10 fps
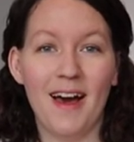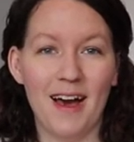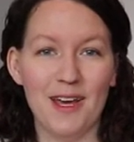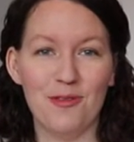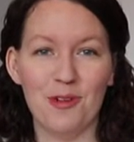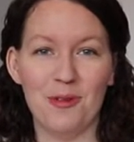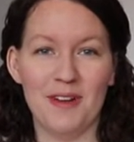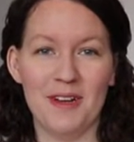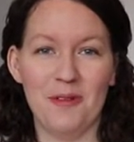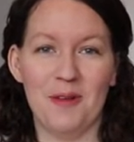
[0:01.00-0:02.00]
Hi
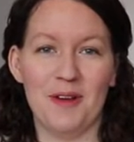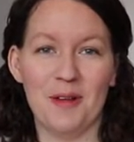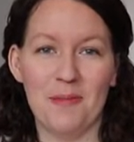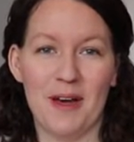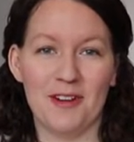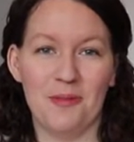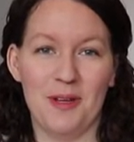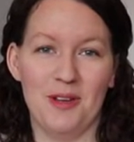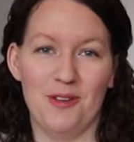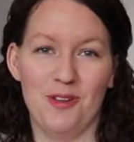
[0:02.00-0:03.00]
everyone and welcome back to
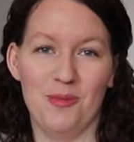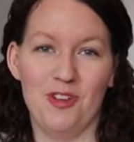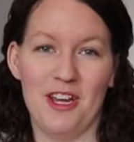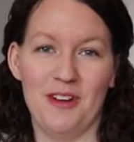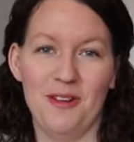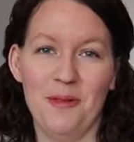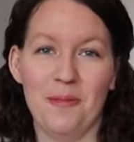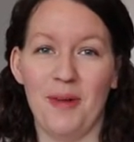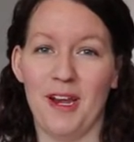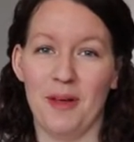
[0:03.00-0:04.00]
my YouTube channel.
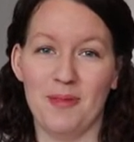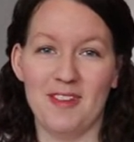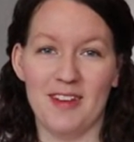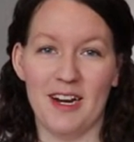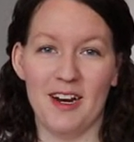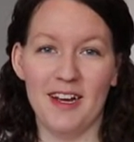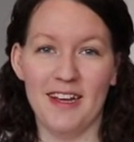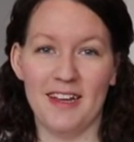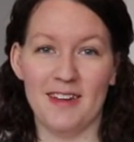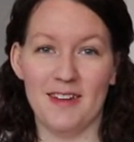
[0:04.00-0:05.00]
My name is Tara
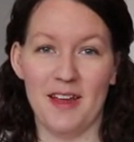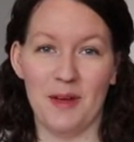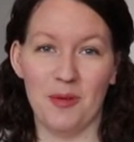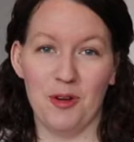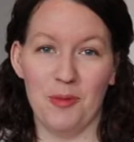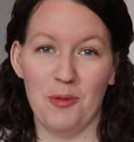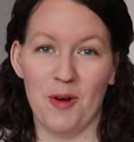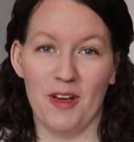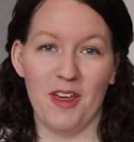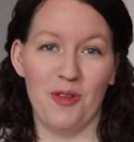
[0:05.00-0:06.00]
and today I'm going to be
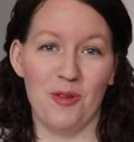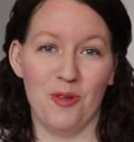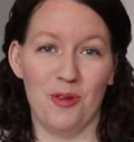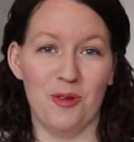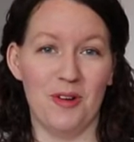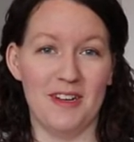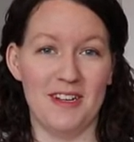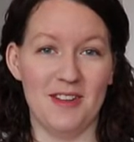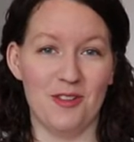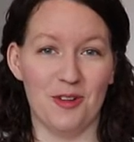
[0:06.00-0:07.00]
walking you through an
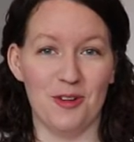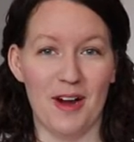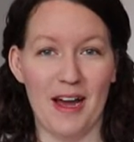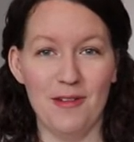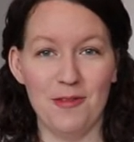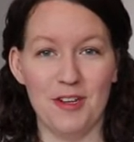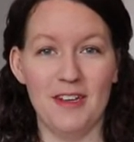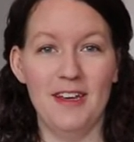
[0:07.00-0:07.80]
Easter craft.